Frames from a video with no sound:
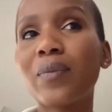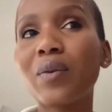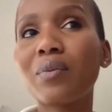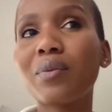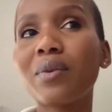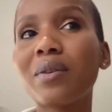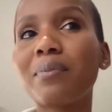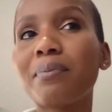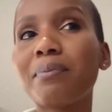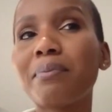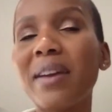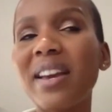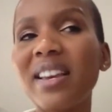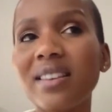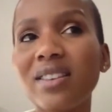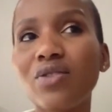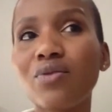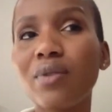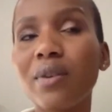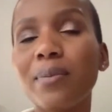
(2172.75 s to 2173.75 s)
would
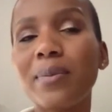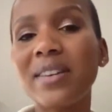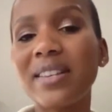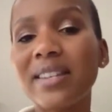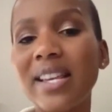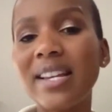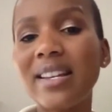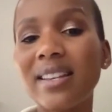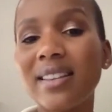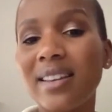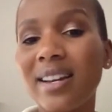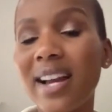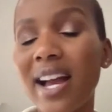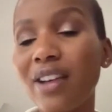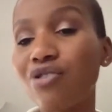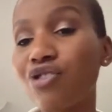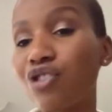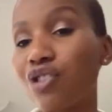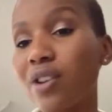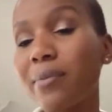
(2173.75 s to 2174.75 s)
best represent the
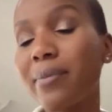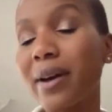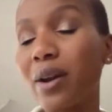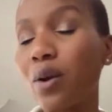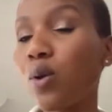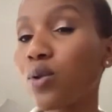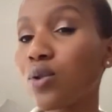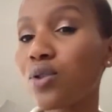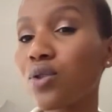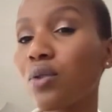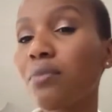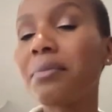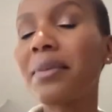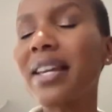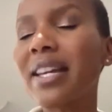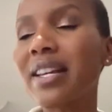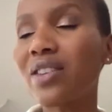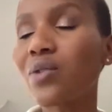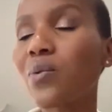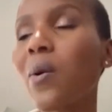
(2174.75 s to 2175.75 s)
country, but also
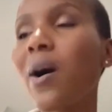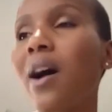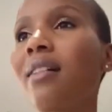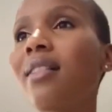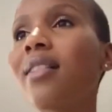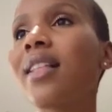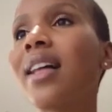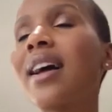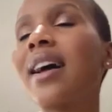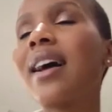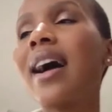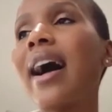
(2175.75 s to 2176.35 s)
me as well.